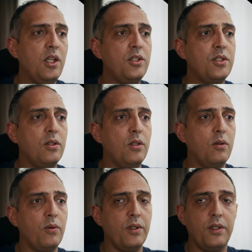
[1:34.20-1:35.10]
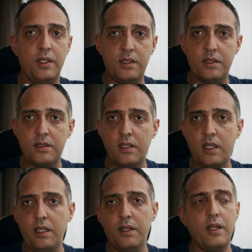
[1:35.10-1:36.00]
So this is
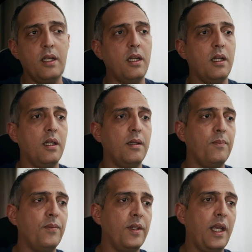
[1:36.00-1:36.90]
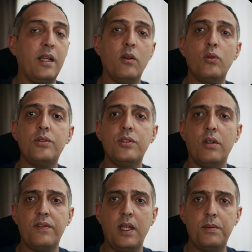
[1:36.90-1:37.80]
clear diagnosis
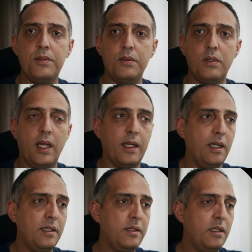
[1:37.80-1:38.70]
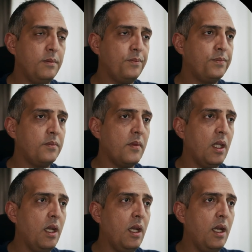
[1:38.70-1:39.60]
of type 2 achalasia.
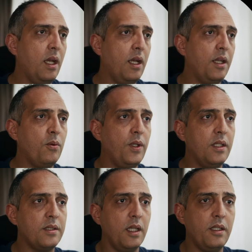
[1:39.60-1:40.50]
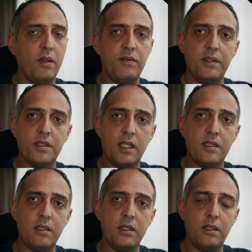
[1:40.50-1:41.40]
And we decided, after
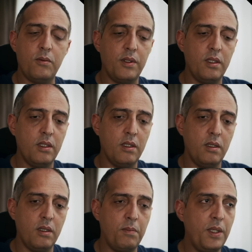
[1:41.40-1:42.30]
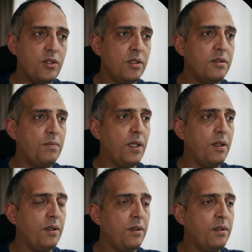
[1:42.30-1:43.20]
discussing it with the patient's
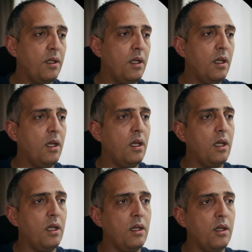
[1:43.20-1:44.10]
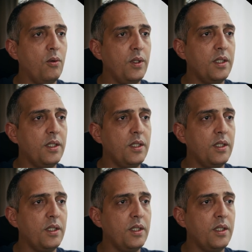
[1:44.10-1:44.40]
parents, we